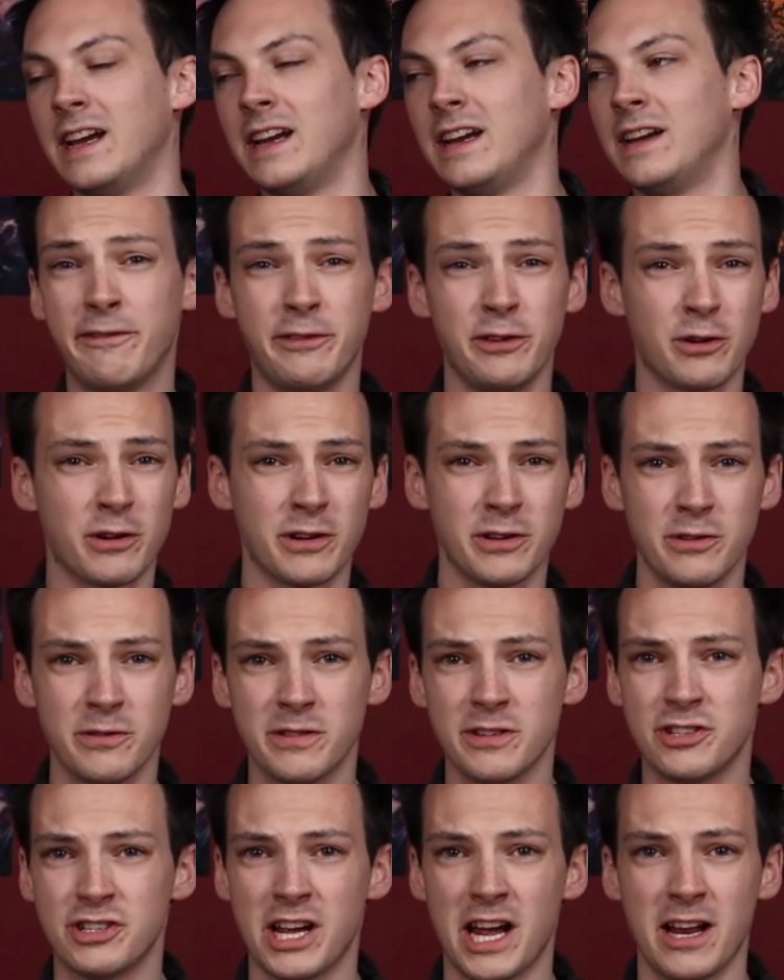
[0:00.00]
If you are new
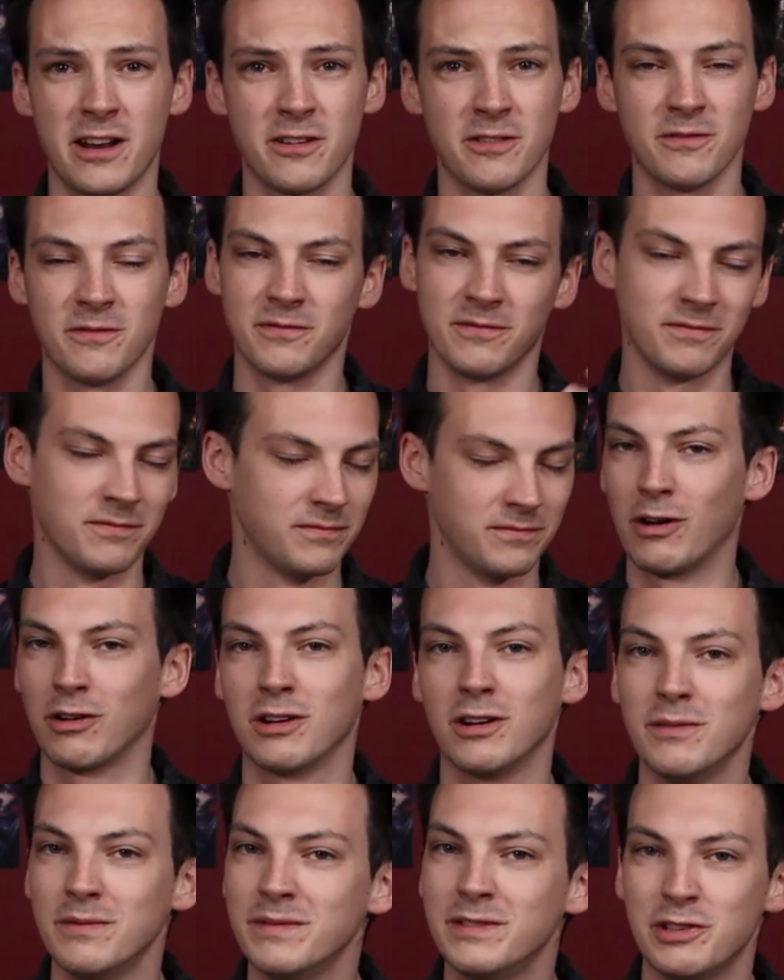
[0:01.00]
to the channel,
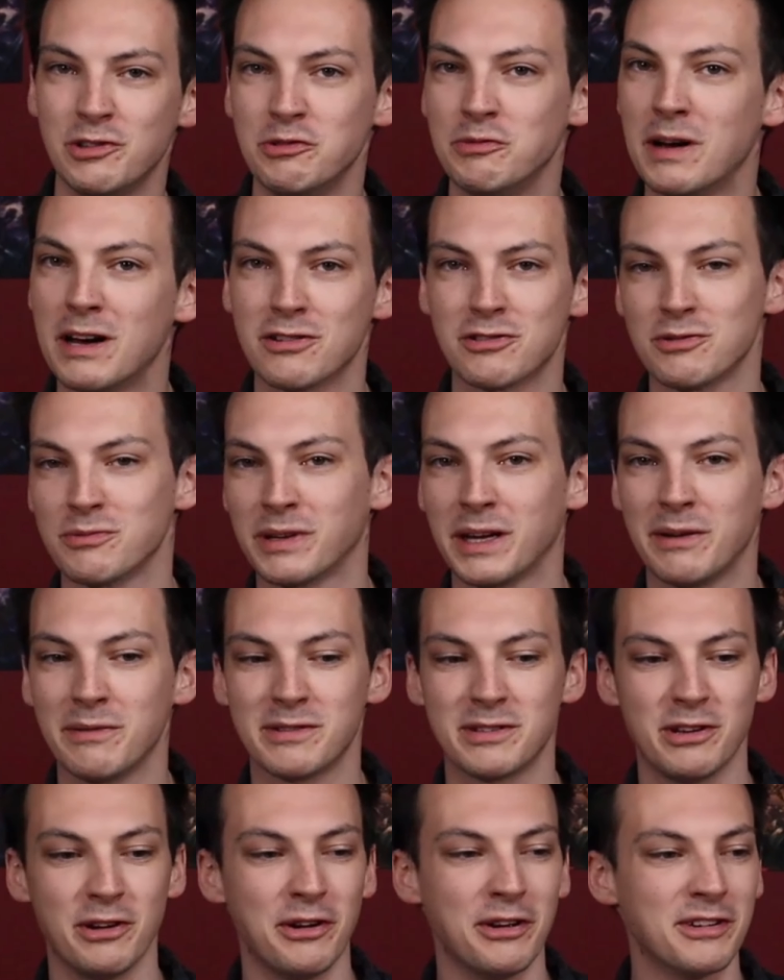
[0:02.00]
welcome to Maelstrom
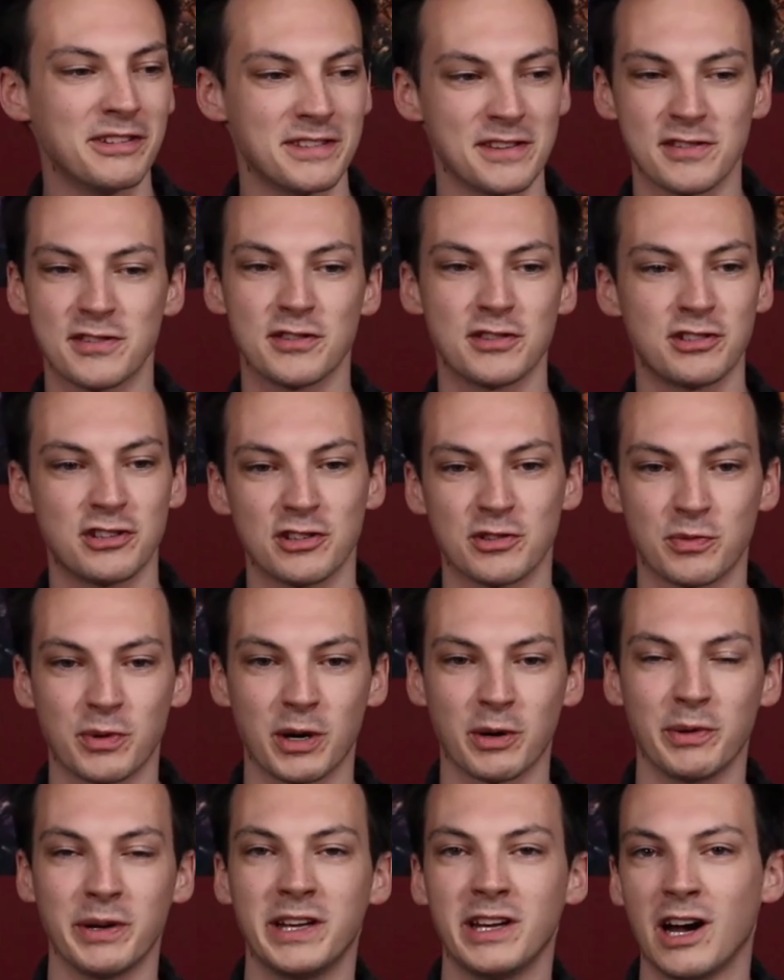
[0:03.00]
Gaming Studios. This is just
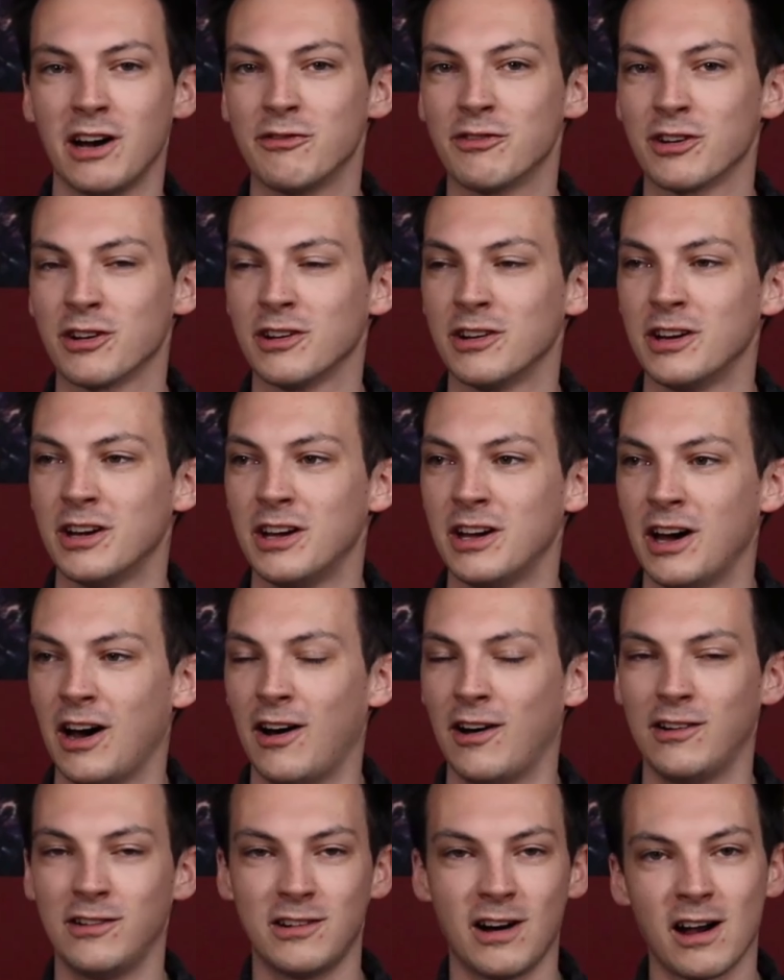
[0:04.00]
where we cover
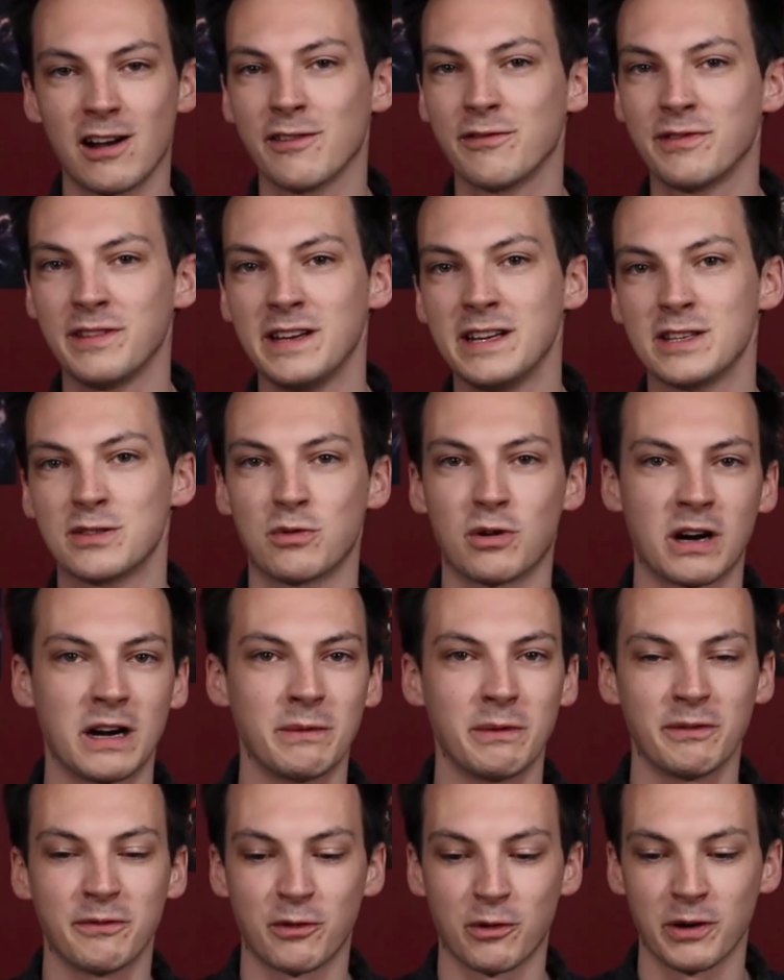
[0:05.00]
a lot of things
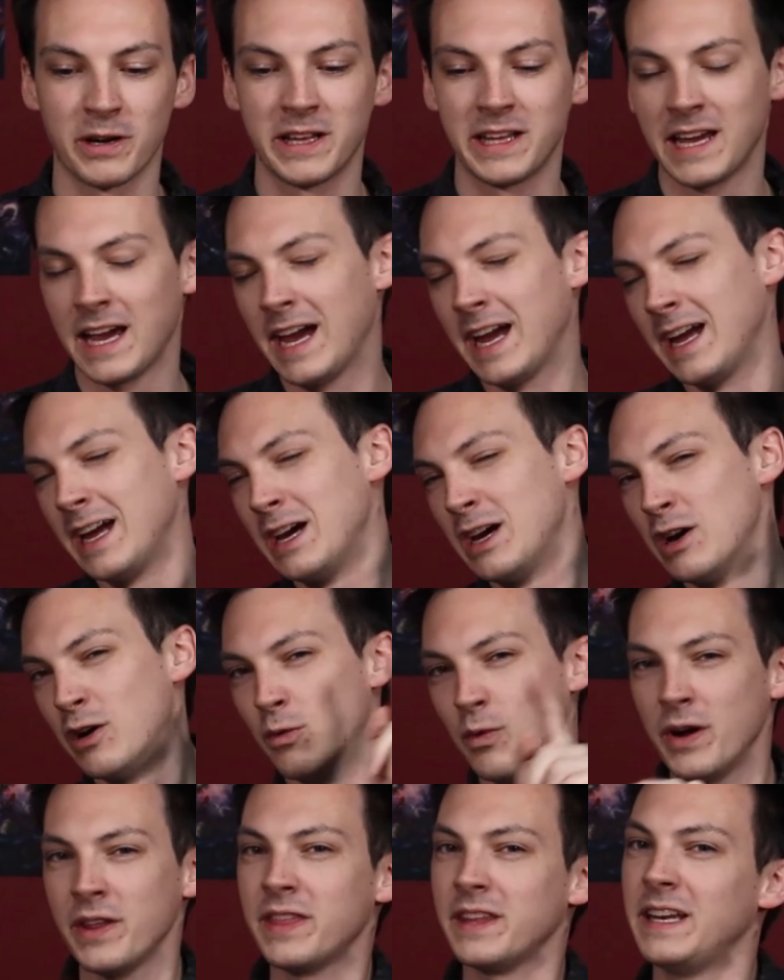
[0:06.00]
Warhammer 40k
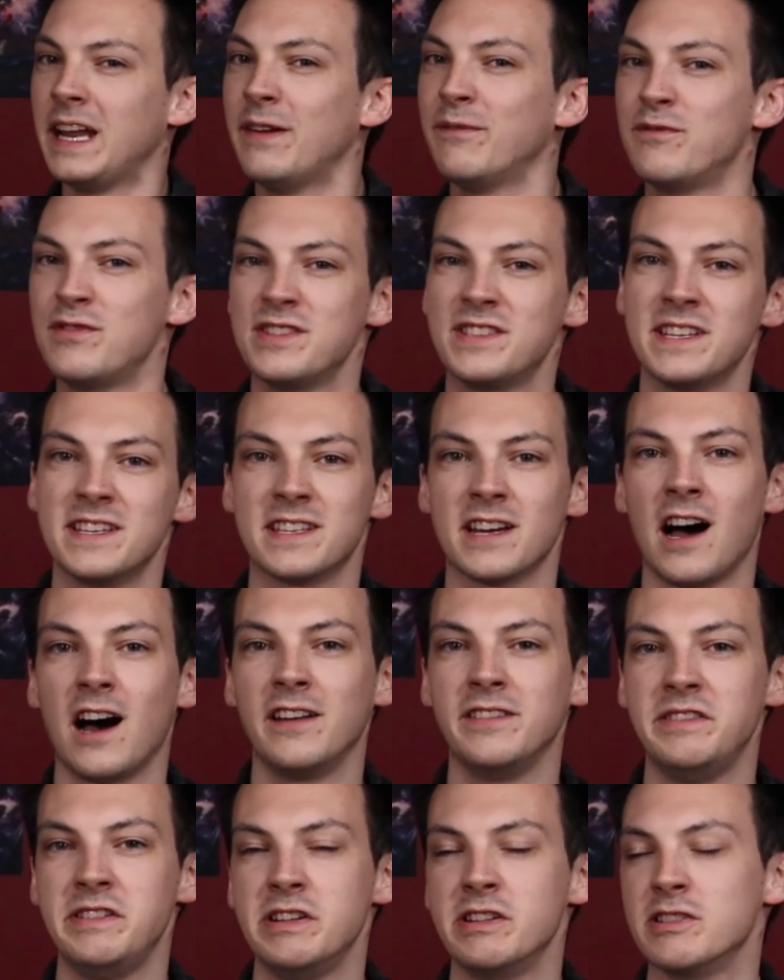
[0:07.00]
with an emphasis
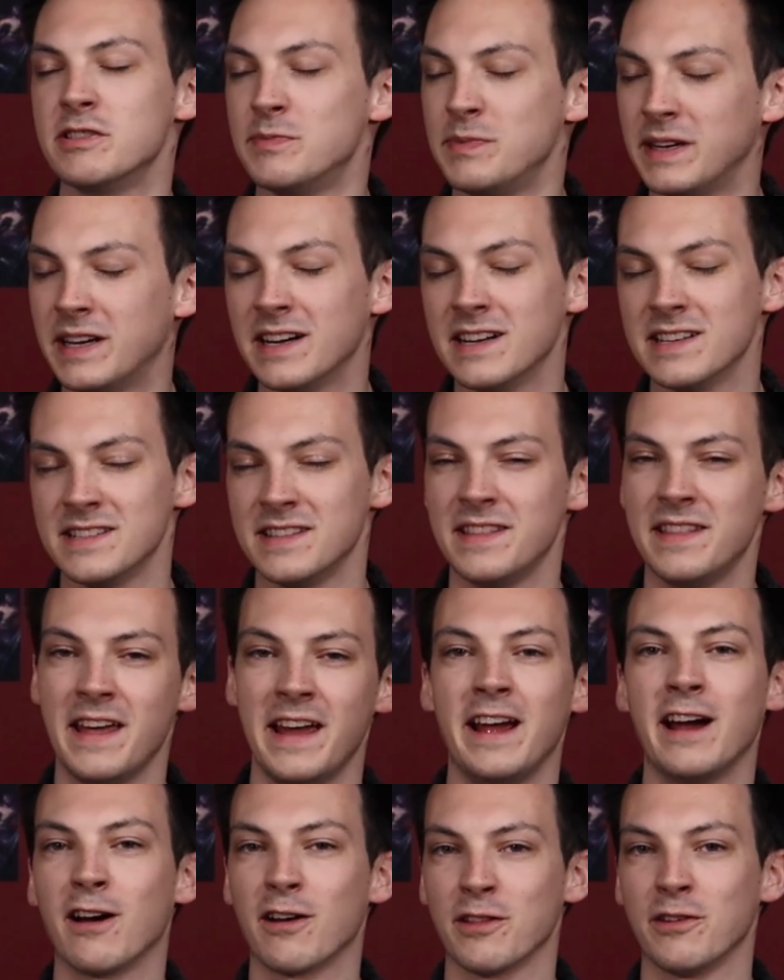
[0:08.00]
on Tyranids because
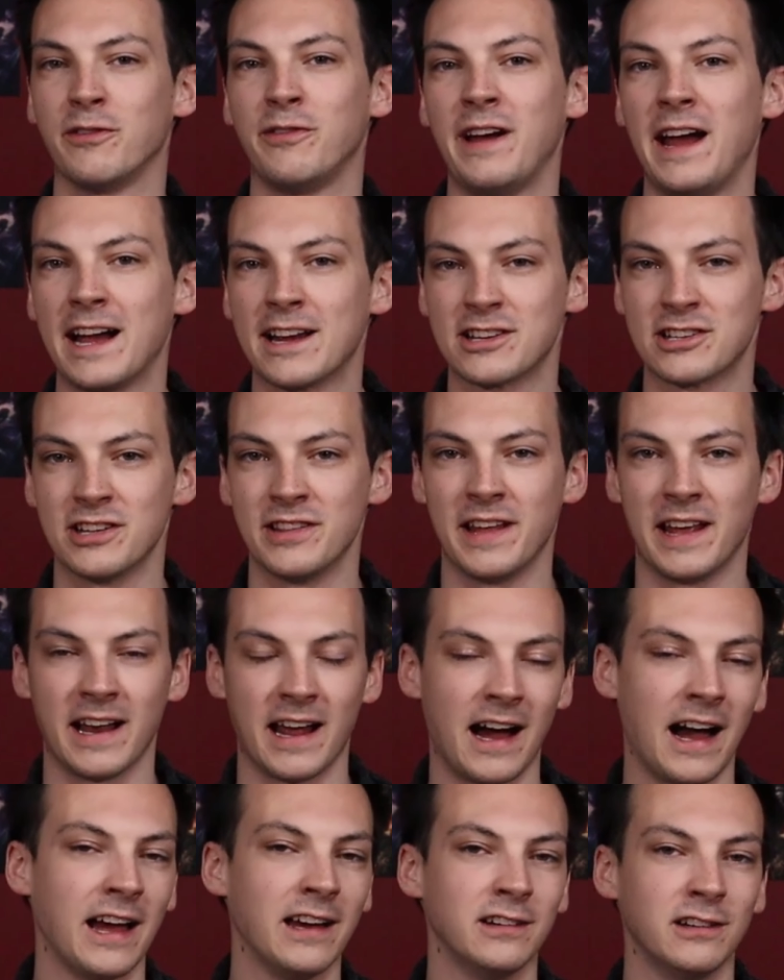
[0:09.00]
they are the faction
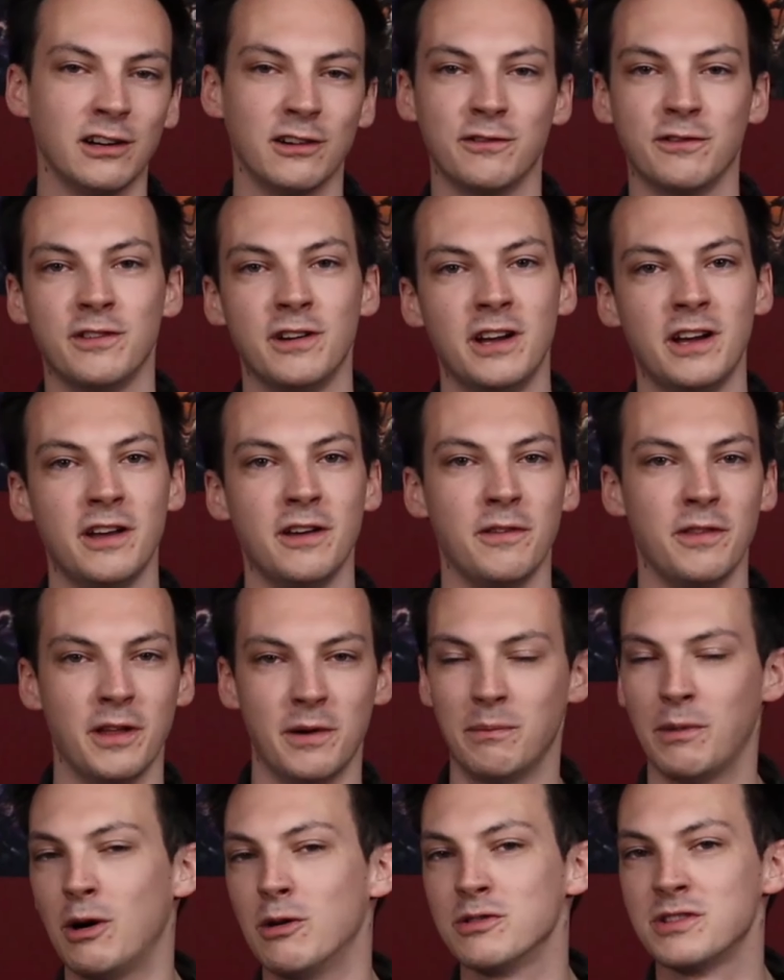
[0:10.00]
that I love
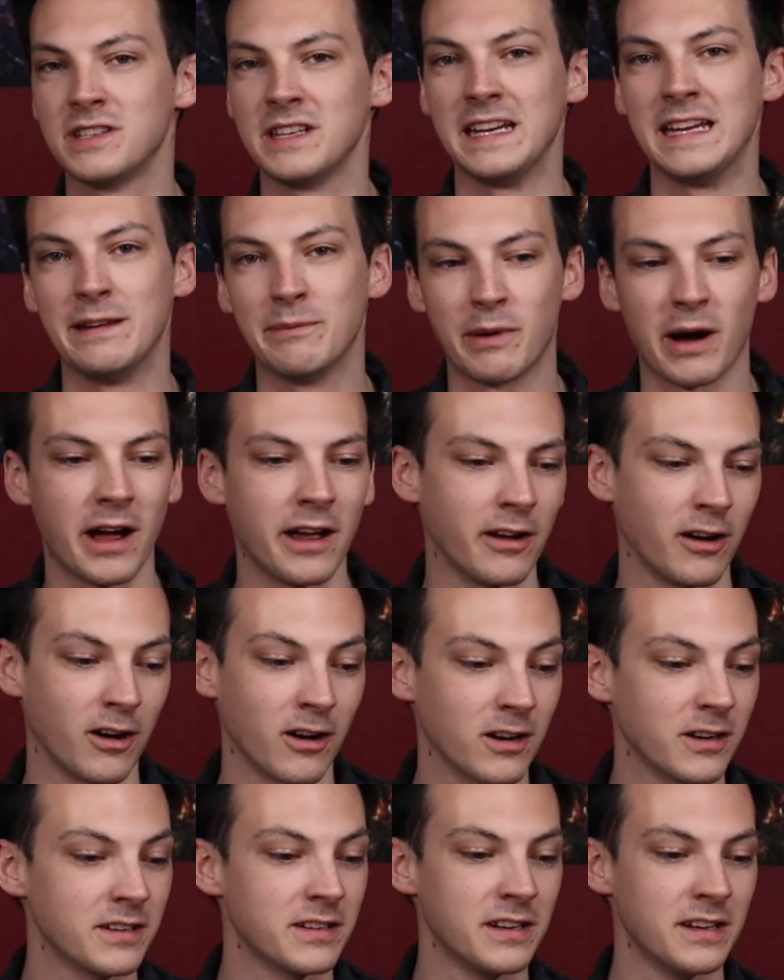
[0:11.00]
the most in my
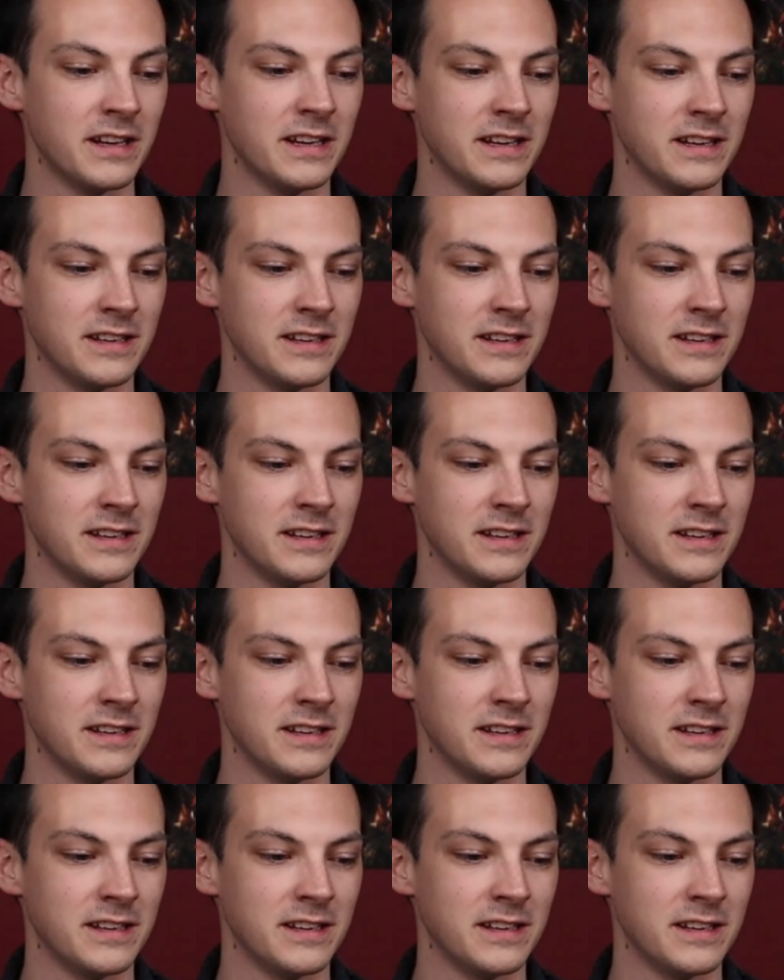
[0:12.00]
heart.